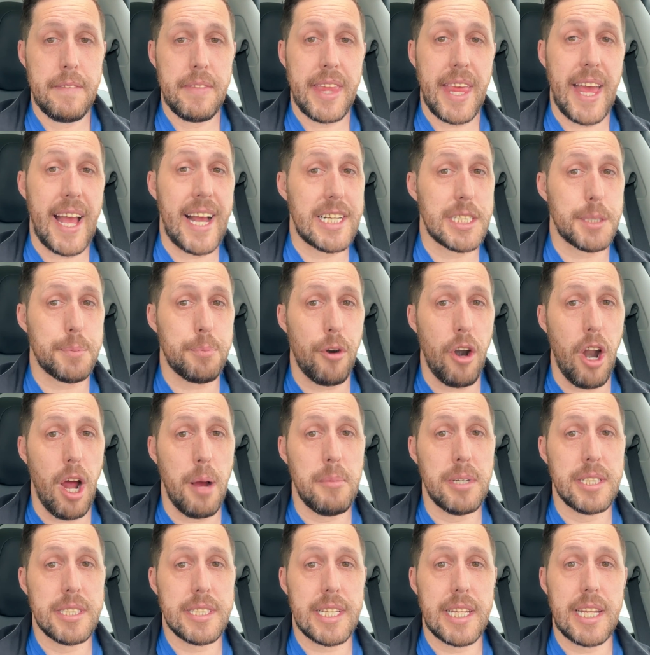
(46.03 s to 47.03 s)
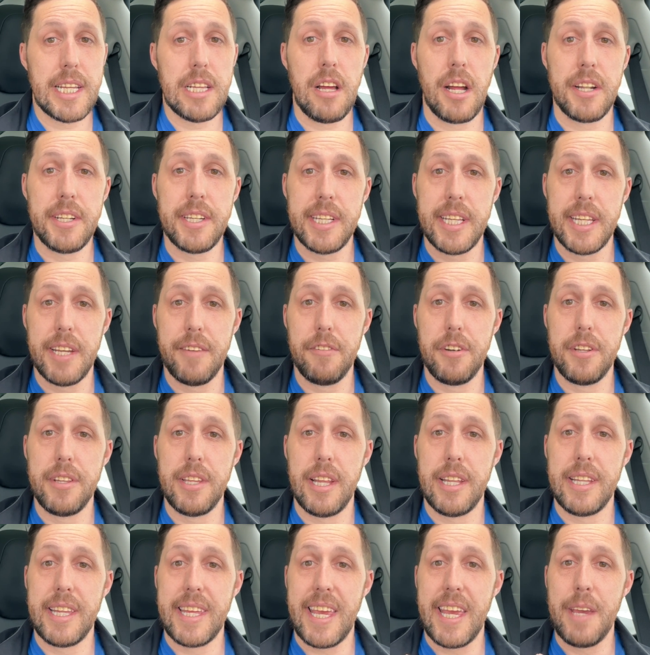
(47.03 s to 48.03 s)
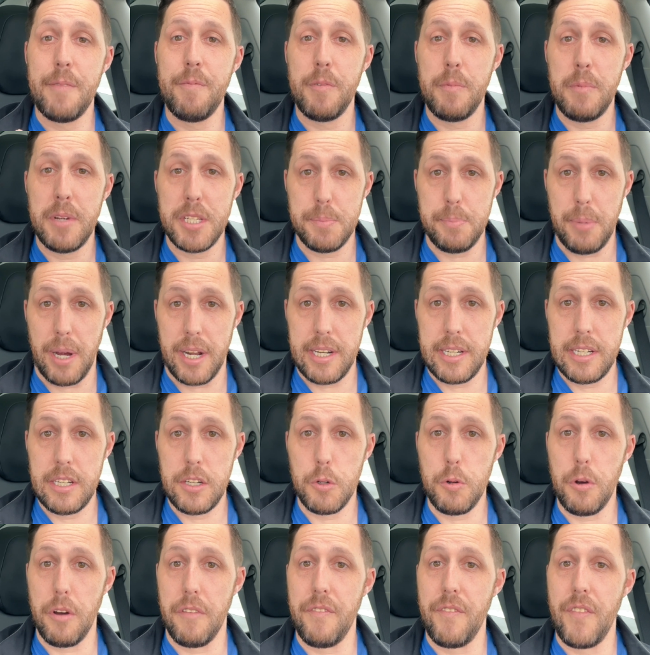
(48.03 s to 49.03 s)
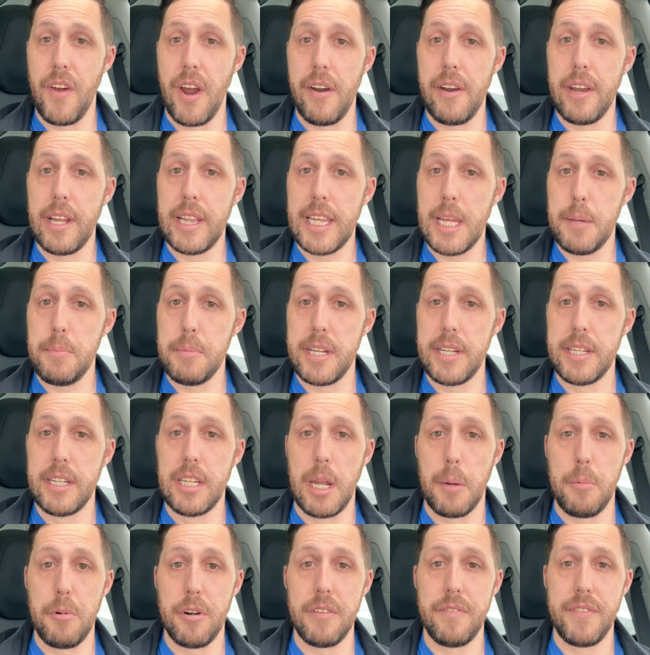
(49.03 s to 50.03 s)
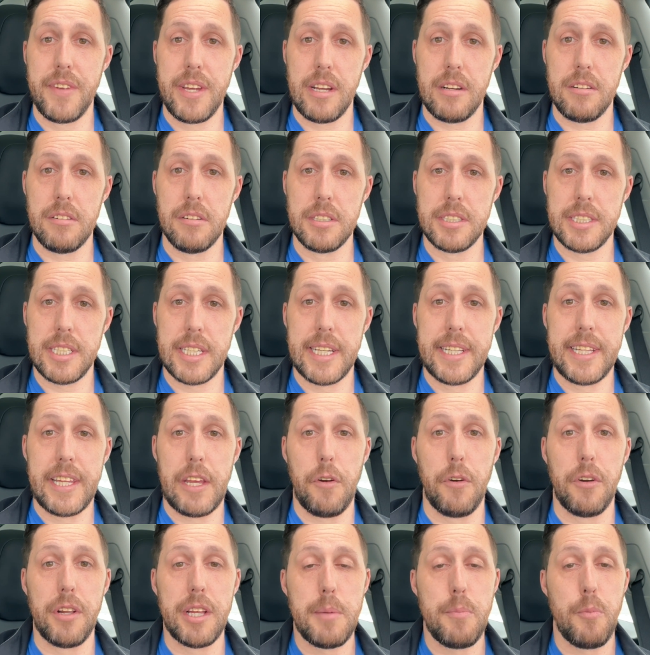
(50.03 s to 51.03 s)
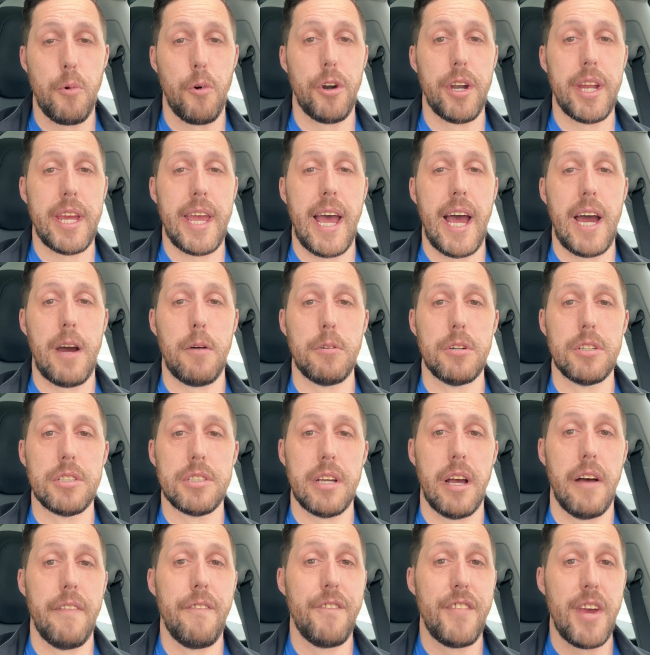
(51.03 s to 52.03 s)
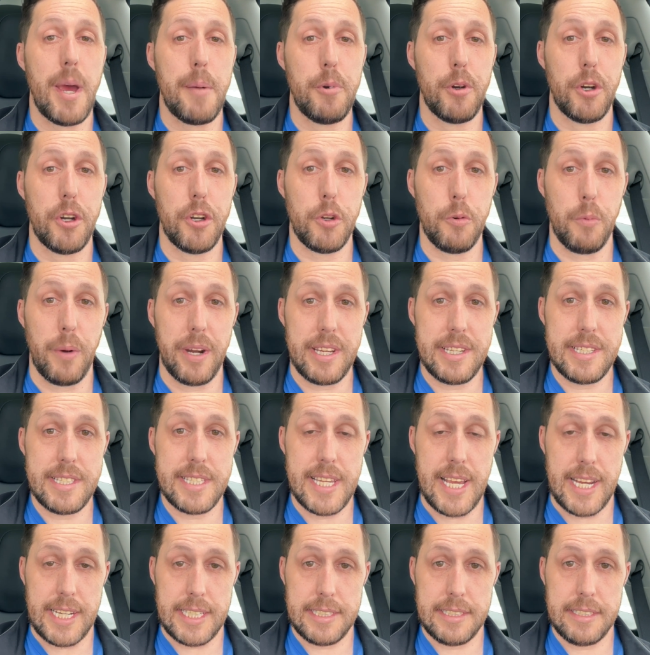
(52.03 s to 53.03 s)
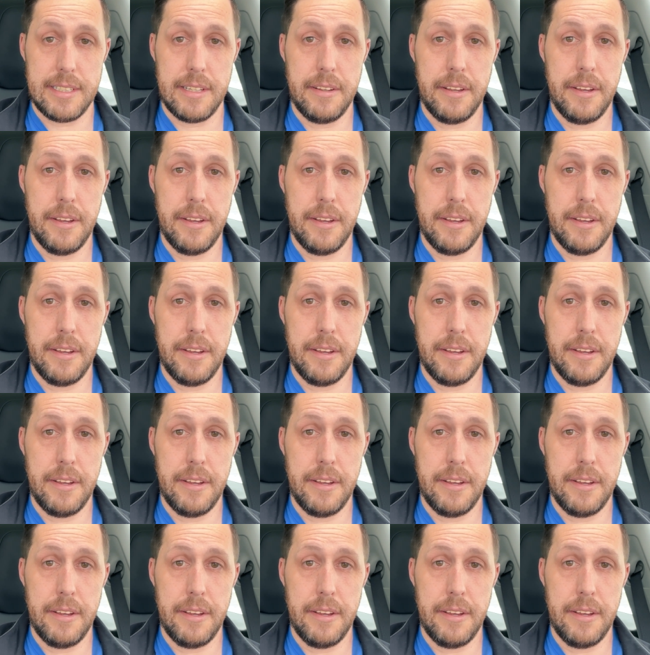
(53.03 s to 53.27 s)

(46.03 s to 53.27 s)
As promised, Elon delivered the infamous button to a very limited number of vehicles in the early morning hours of February twenty-sixth.